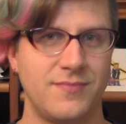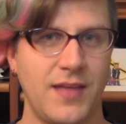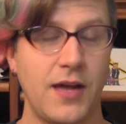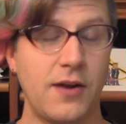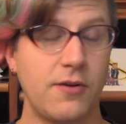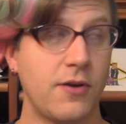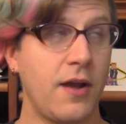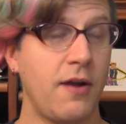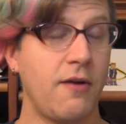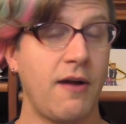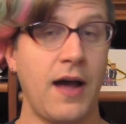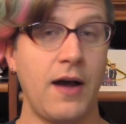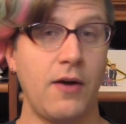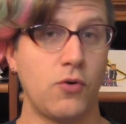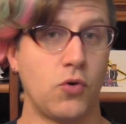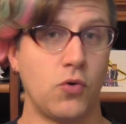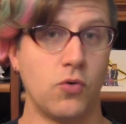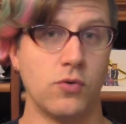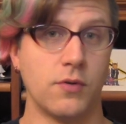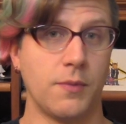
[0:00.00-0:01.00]
I don't care
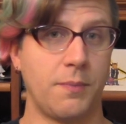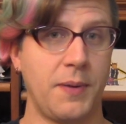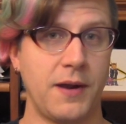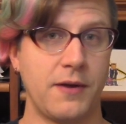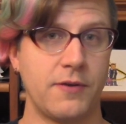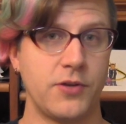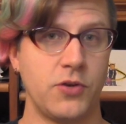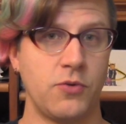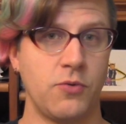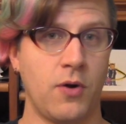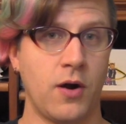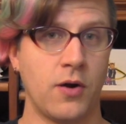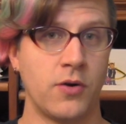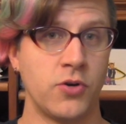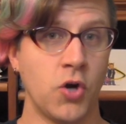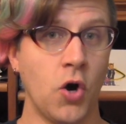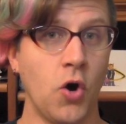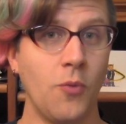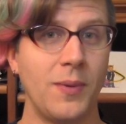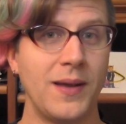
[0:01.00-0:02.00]
how cool a parent you are,
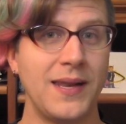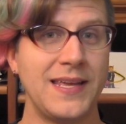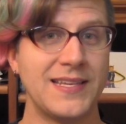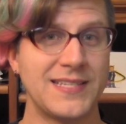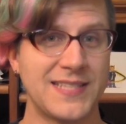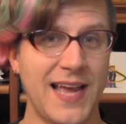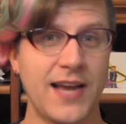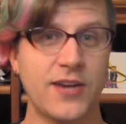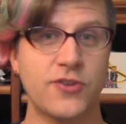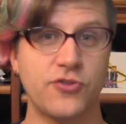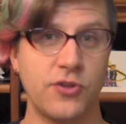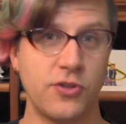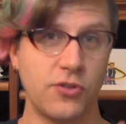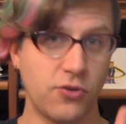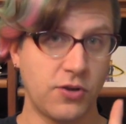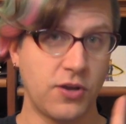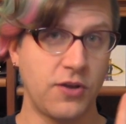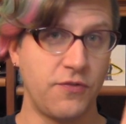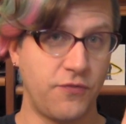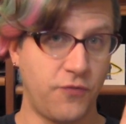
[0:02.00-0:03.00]
nobody is actually
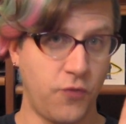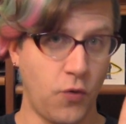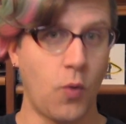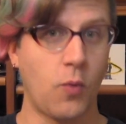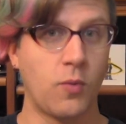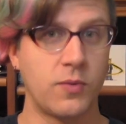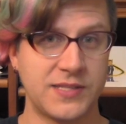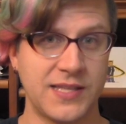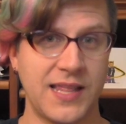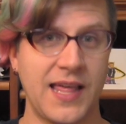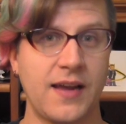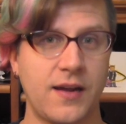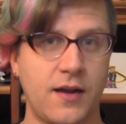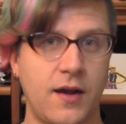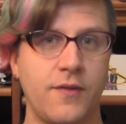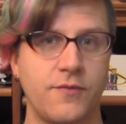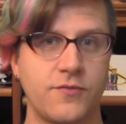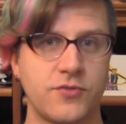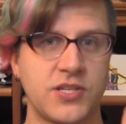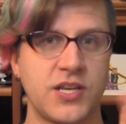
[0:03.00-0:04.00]
looking forward to that
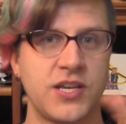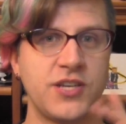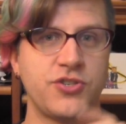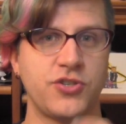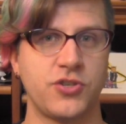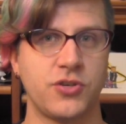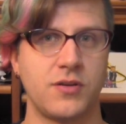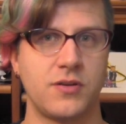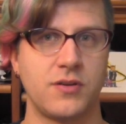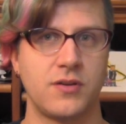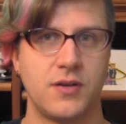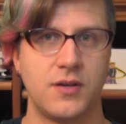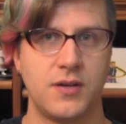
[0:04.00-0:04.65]
conversation.